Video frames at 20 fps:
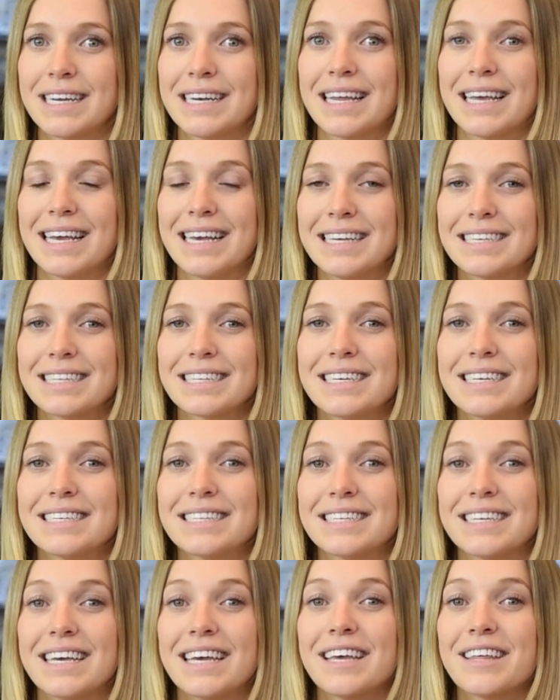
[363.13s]
and easily
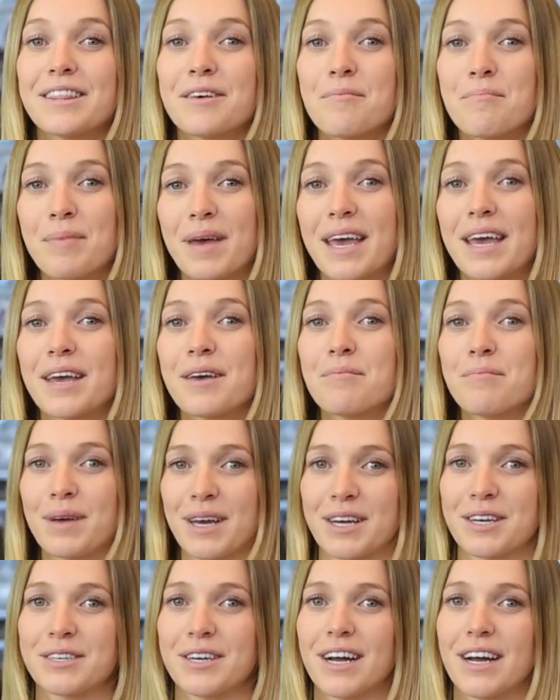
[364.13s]
see the big
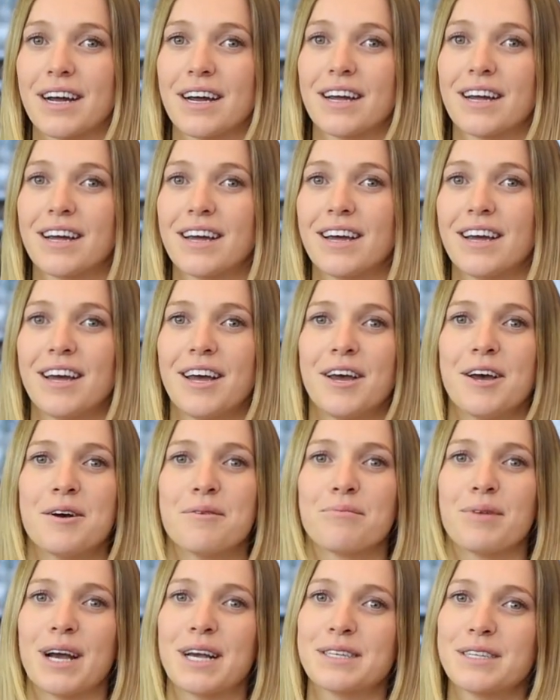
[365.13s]
picture.
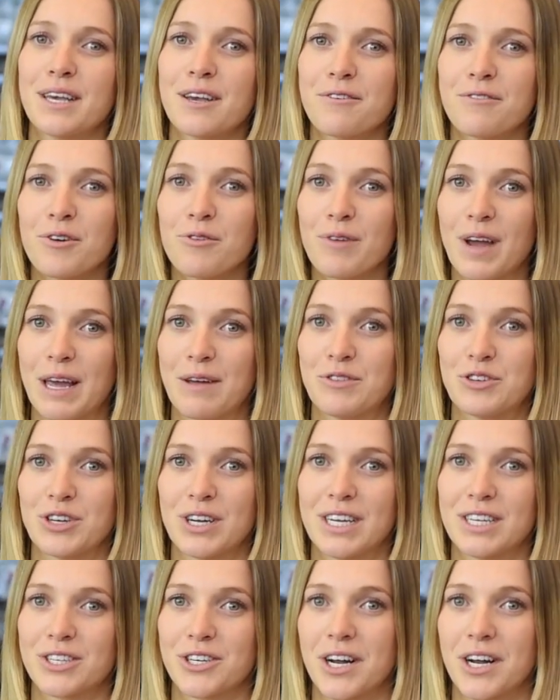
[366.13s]
Pricing for Ravetree